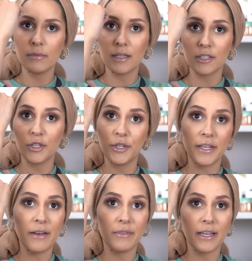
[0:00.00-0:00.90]
That's a good
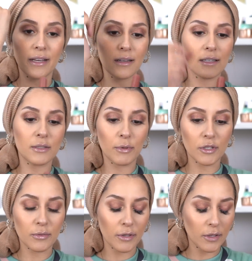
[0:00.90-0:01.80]
everyday colour, to be
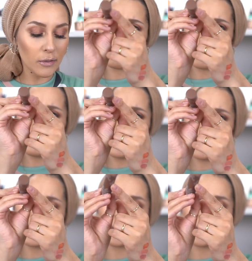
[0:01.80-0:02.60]
honest with you. Throwing